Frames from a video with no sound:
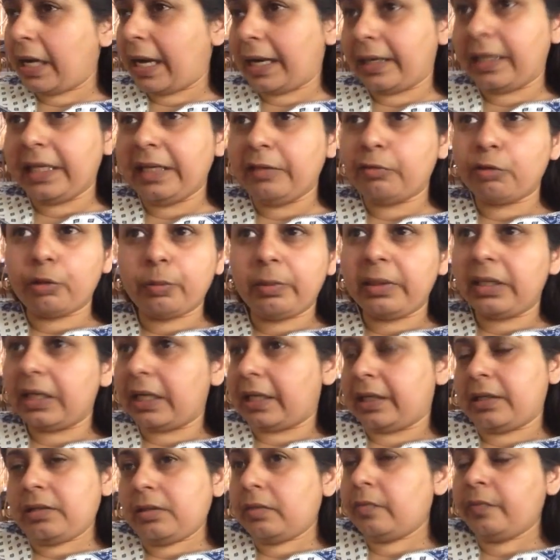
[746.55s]
and he would be
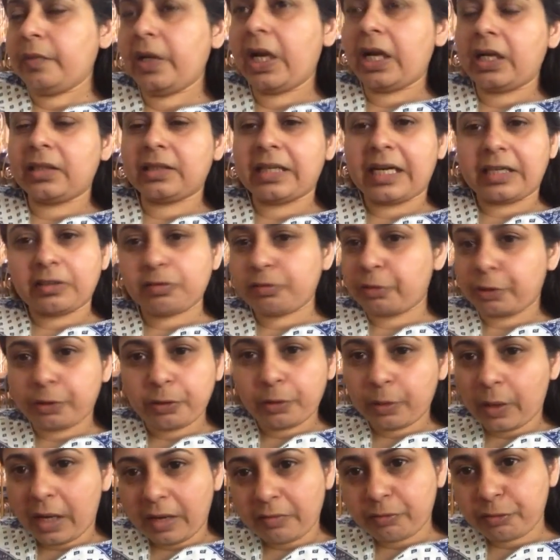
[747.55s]
like, yeah, that's
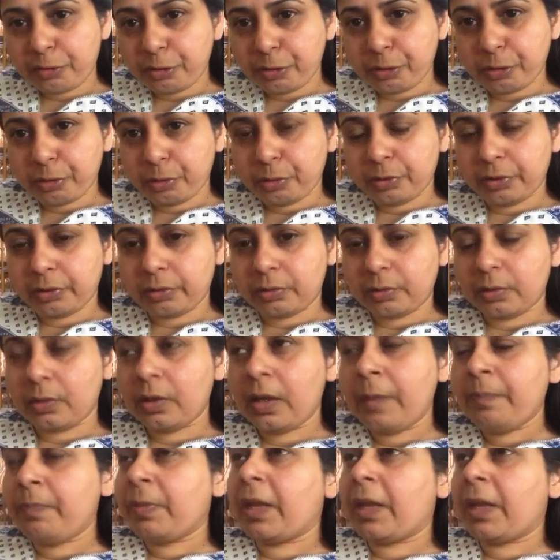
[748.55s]
what you have to do.